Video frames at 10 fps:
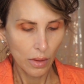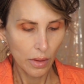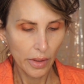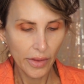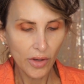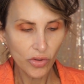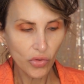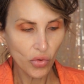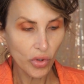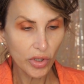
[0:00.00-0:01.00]
All right, that
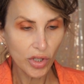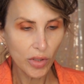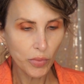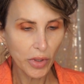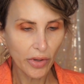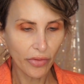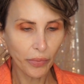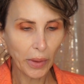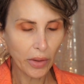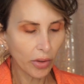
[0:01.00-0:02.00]
was Roy G.
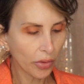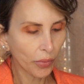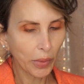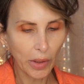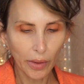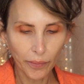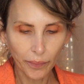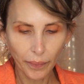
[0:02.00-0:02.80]
Biv by ColourPop.